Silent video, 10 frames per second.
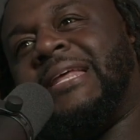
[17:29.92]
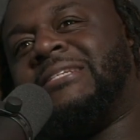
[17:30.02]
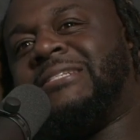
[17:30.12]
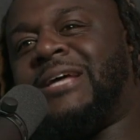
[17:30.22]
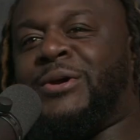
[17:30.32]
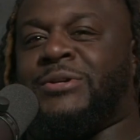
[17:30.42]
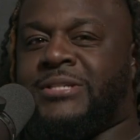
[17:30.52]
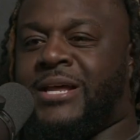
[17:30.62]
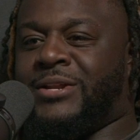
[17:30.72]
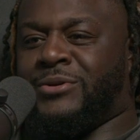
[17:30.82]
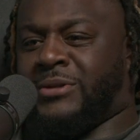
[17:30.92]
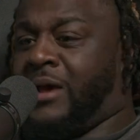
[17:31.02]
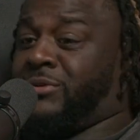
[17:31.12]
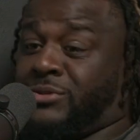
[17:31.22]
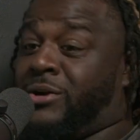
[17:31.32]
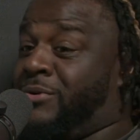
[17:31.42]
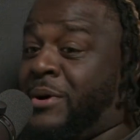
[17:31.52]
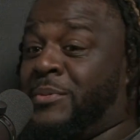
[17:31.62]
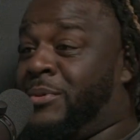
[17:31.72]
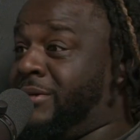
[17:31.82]
It's just how you said it. I was talking.
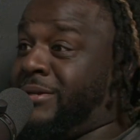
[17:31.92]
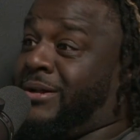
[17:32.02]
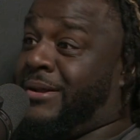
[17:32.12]
I want to talk.